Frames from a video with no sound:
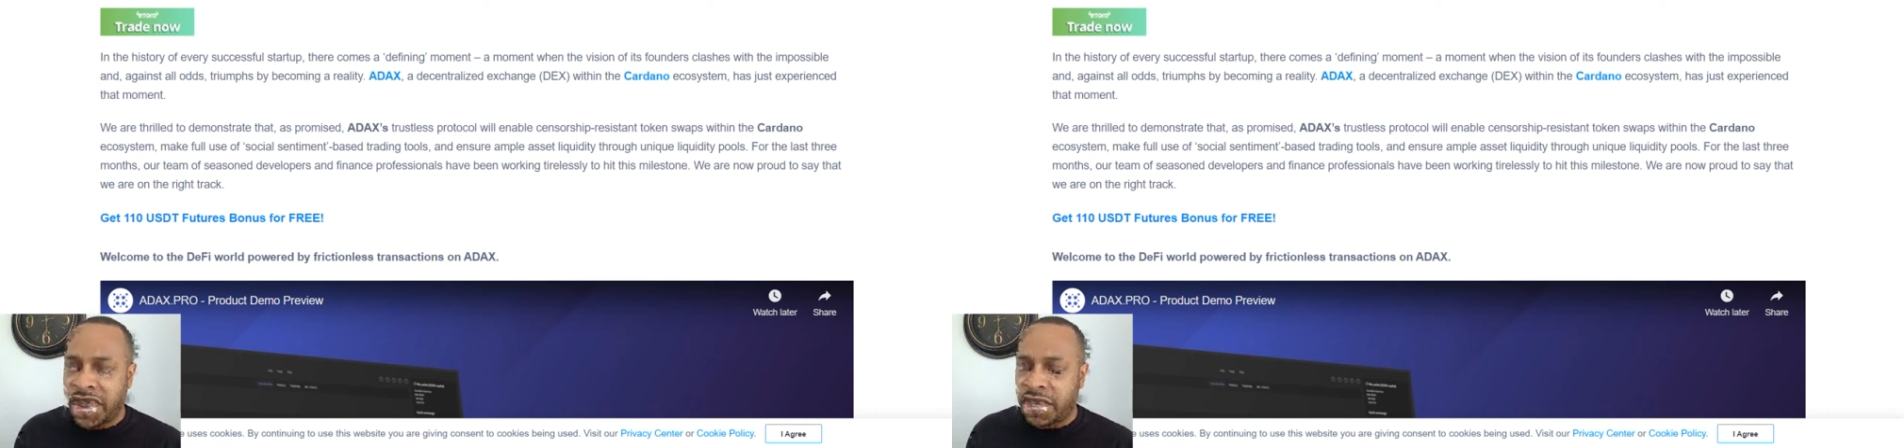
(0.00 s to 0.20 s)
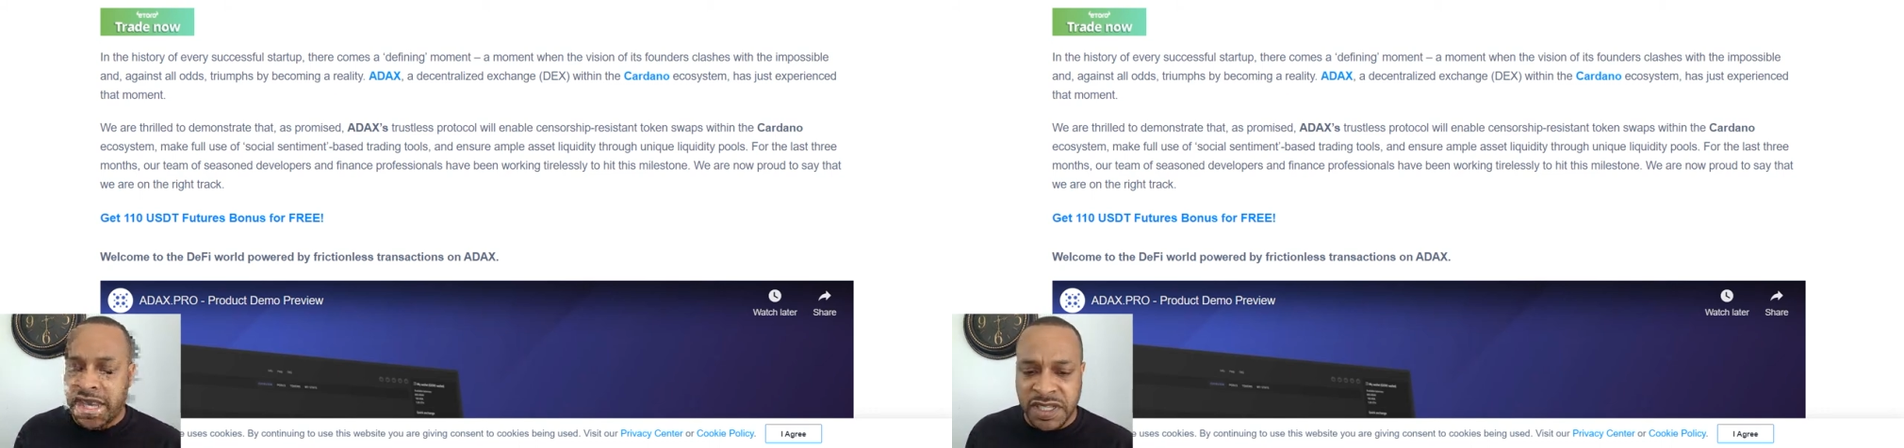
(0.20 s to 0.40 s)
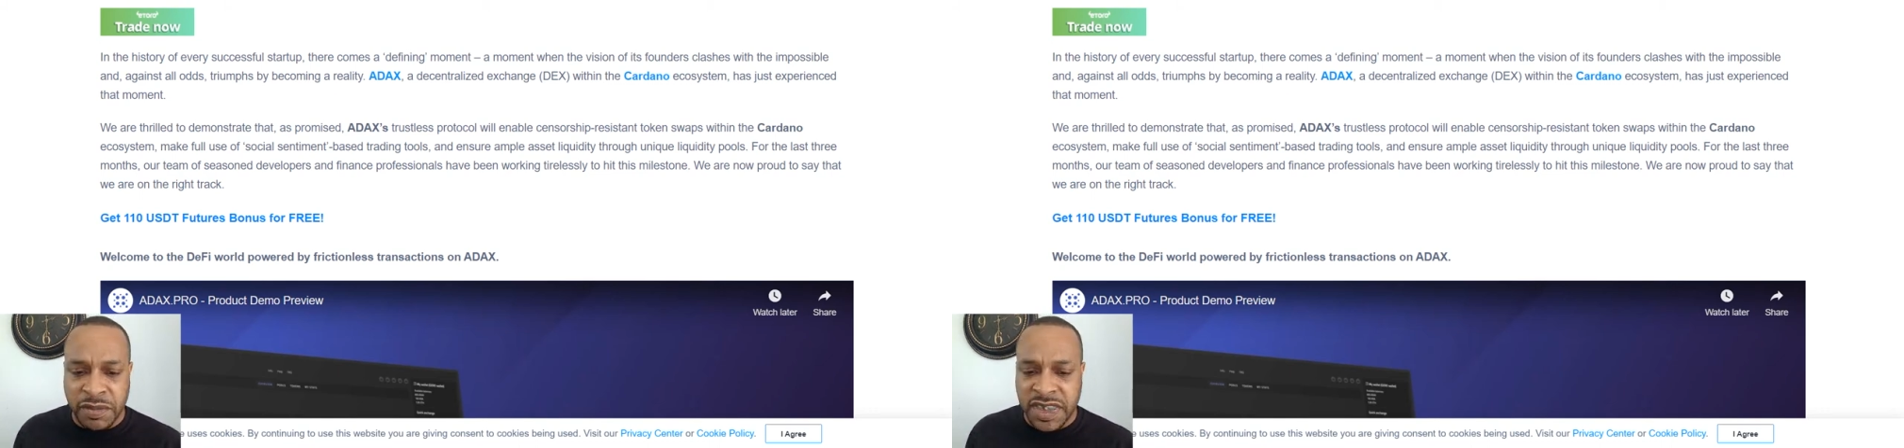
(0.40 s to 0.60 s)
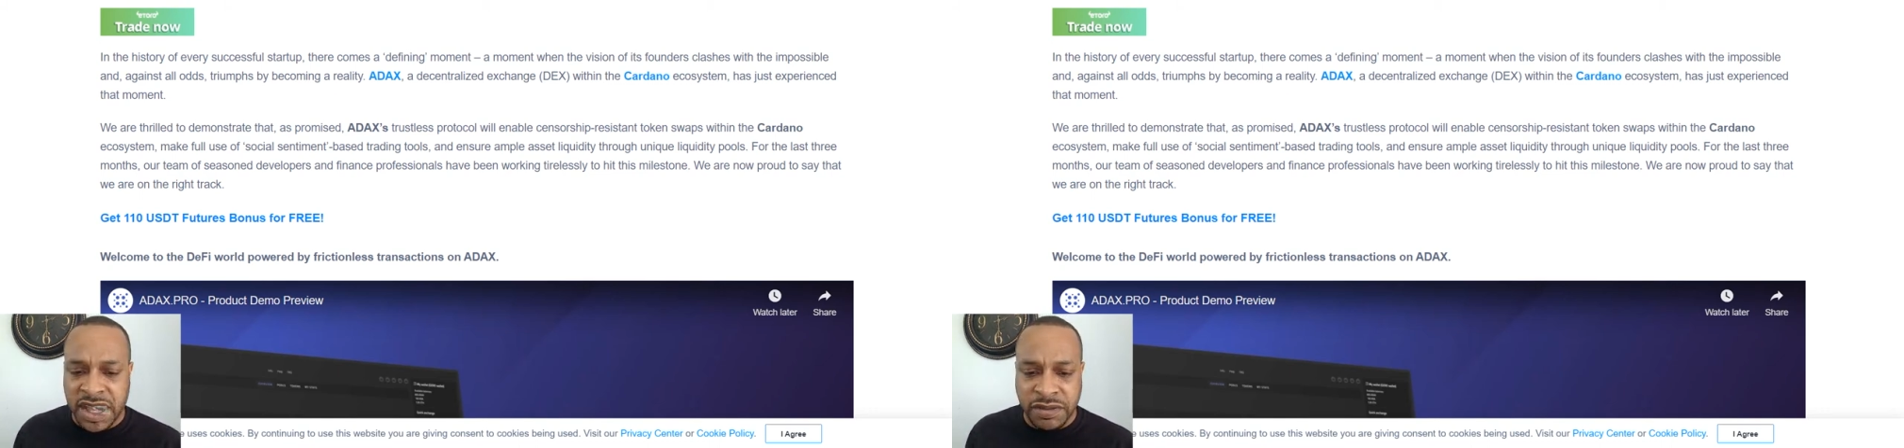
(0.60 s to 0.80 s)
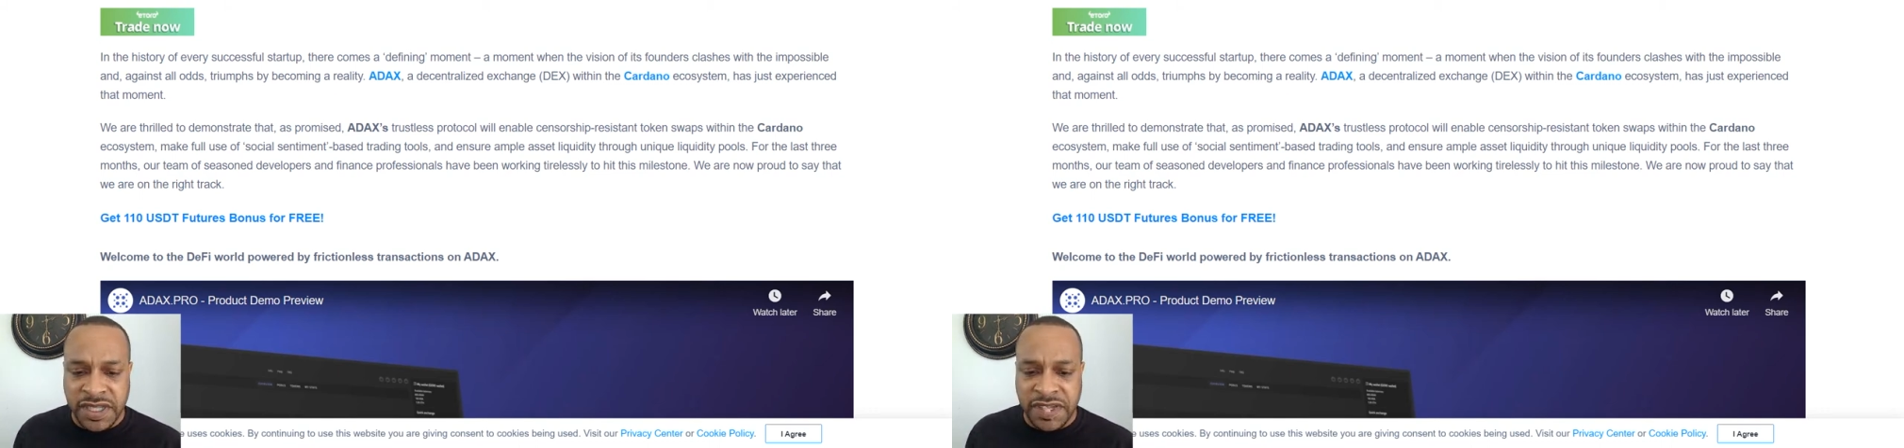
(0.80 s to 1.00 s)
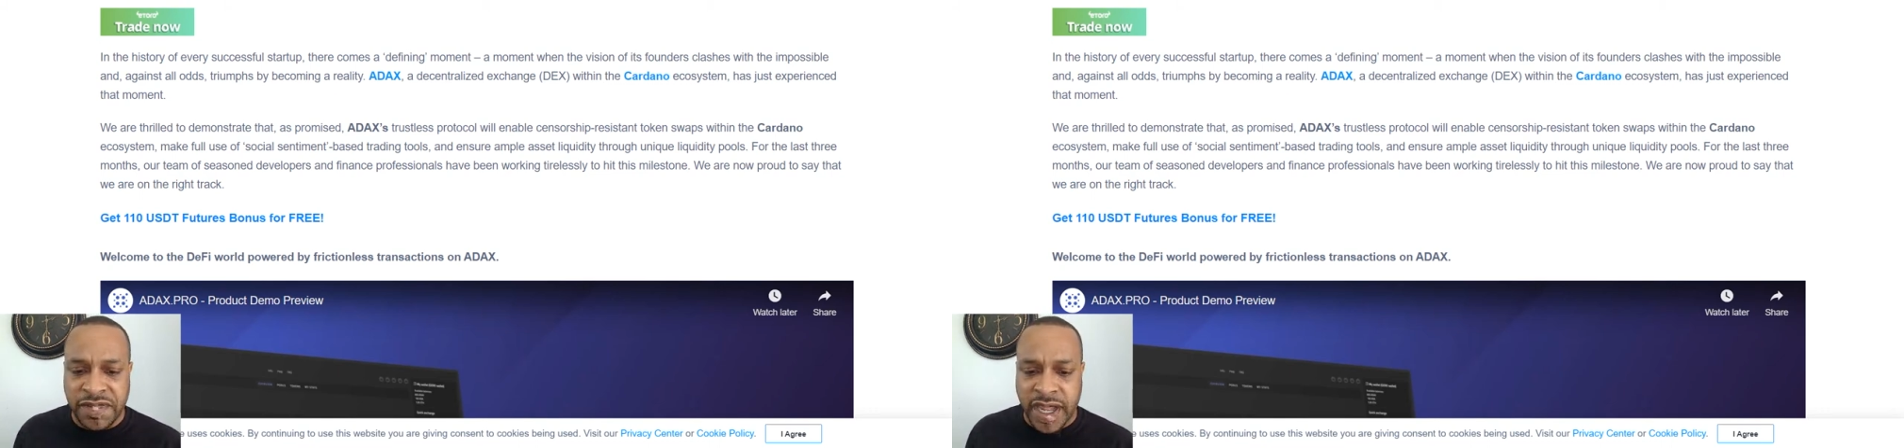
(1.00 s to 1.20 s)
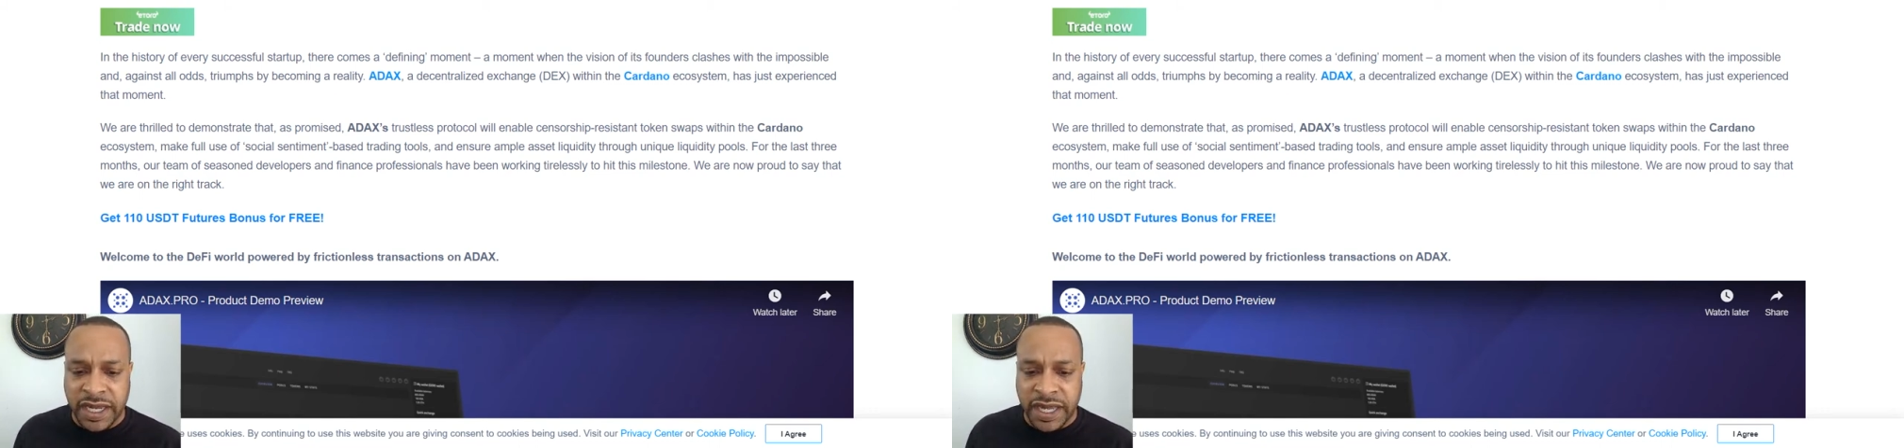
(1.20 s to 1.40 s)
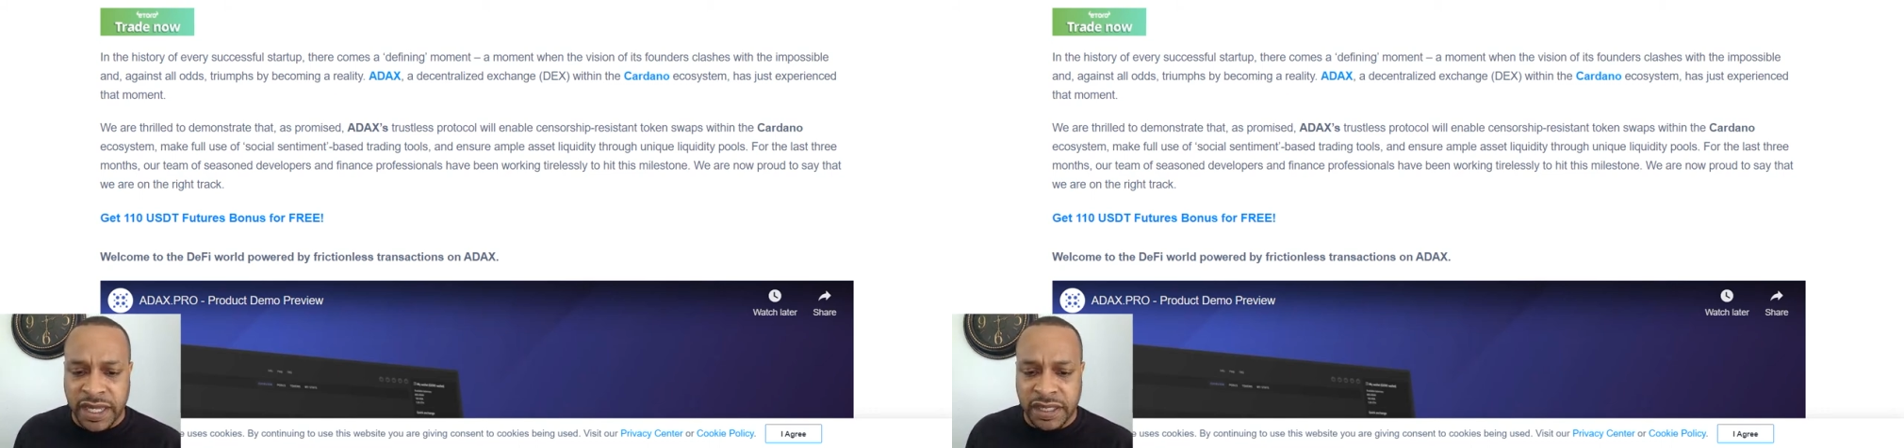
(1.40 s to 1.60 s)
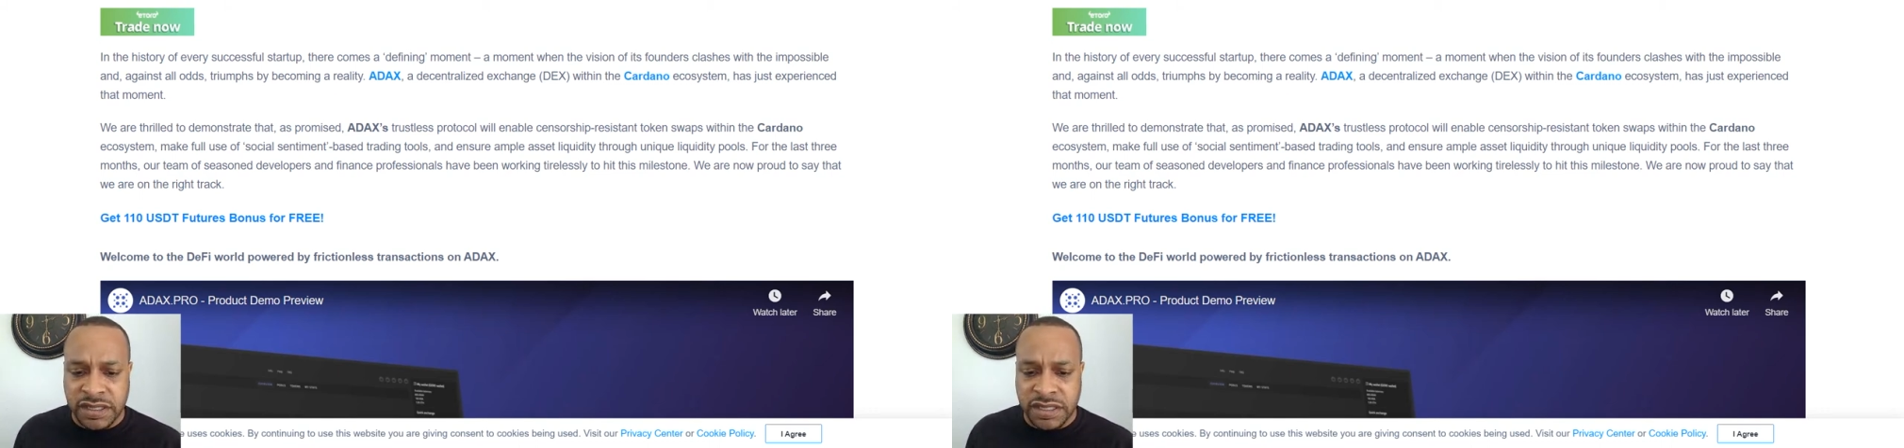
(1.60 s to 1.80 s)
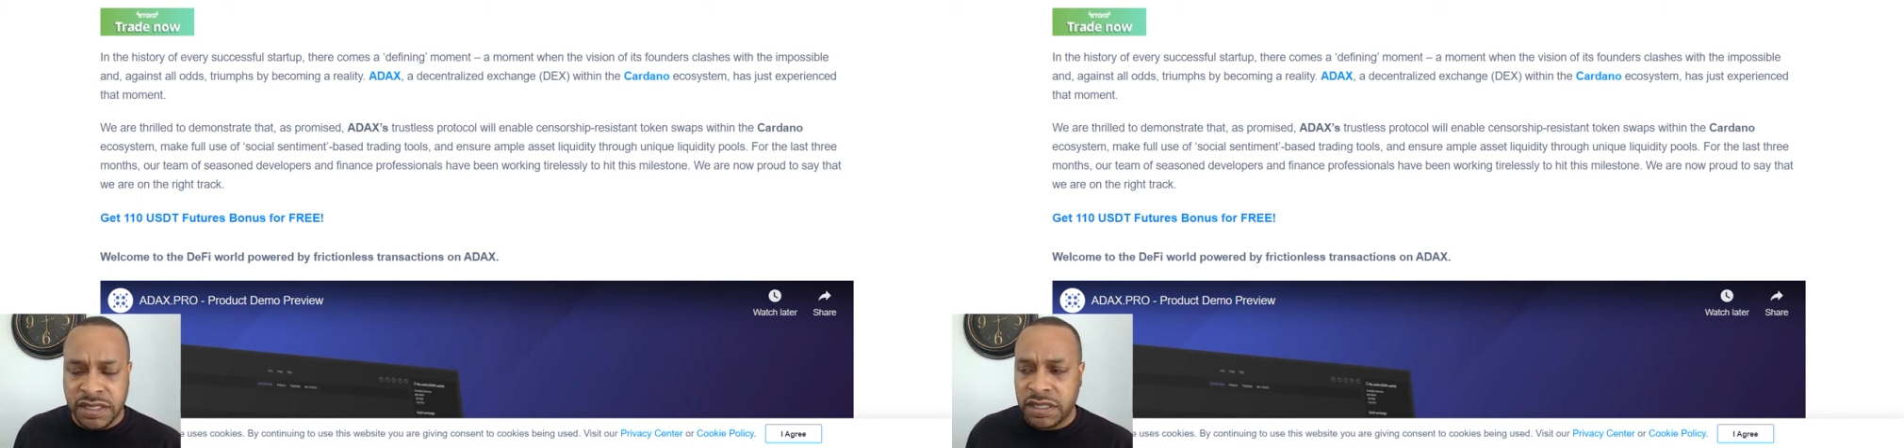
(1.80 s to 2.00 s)
previously about
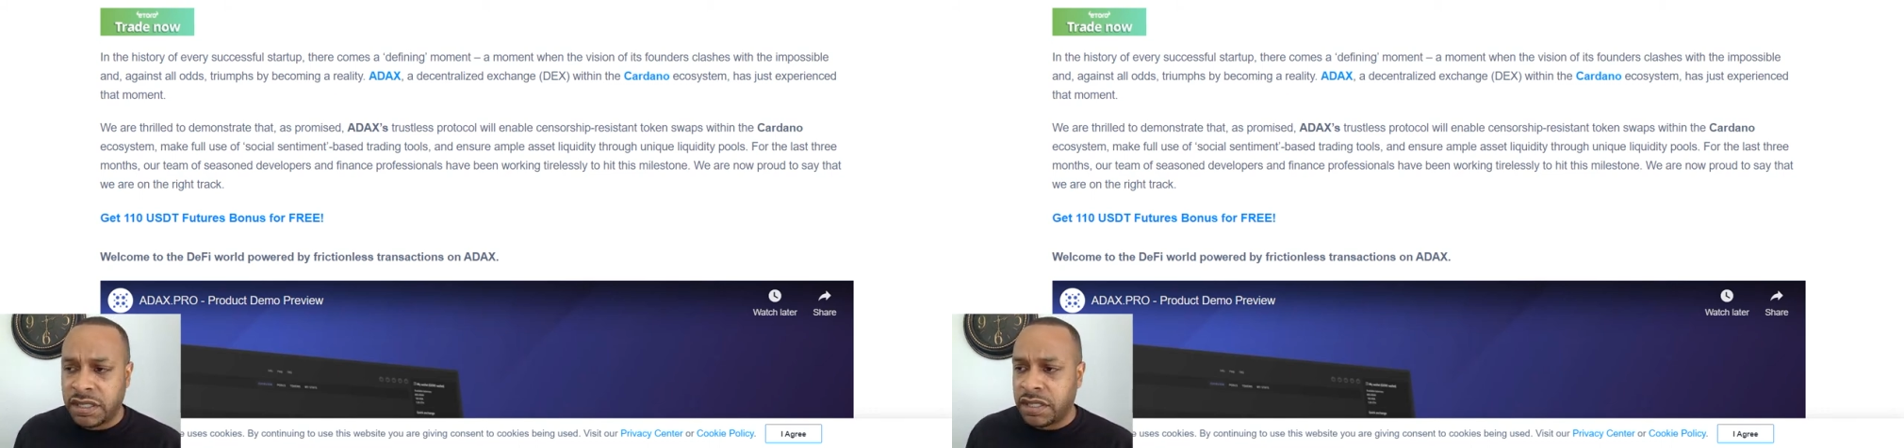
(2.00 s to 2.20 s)
DeFinance,